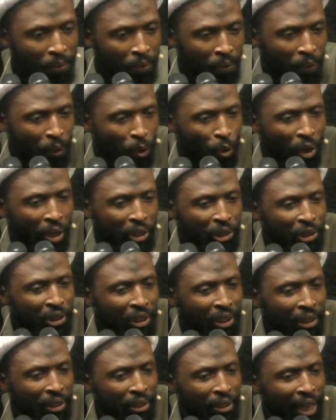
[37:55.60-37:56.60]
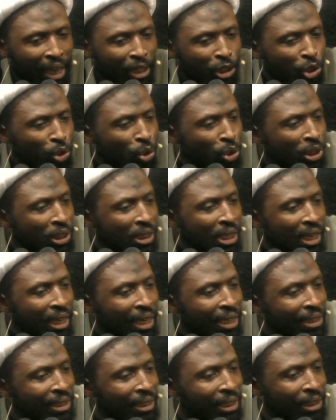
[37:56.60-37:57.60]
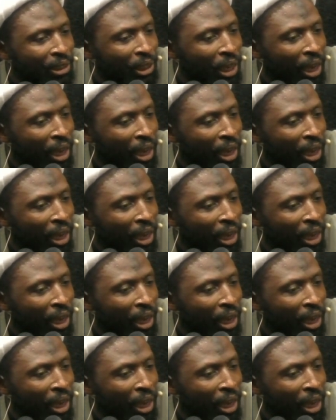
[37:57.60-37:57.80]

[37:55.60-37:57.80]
Question that shows seriousness.